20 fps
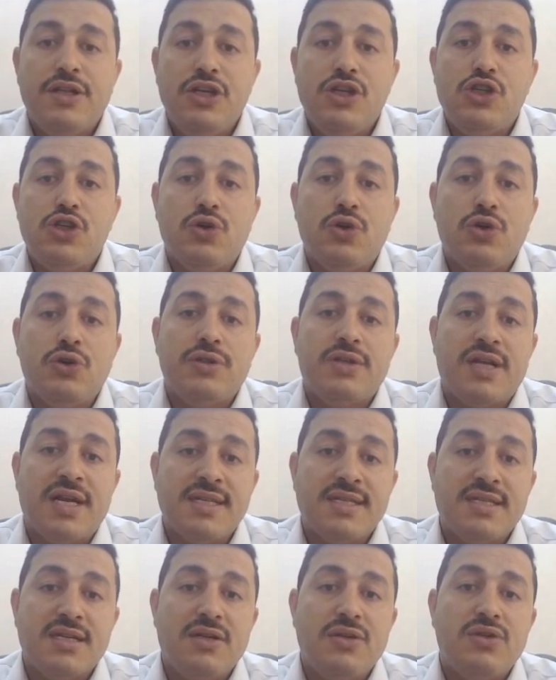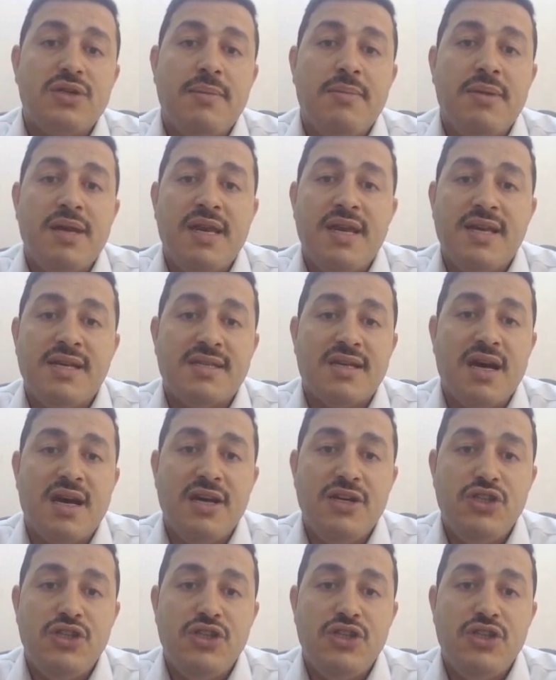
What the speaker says: tissue transglutaminase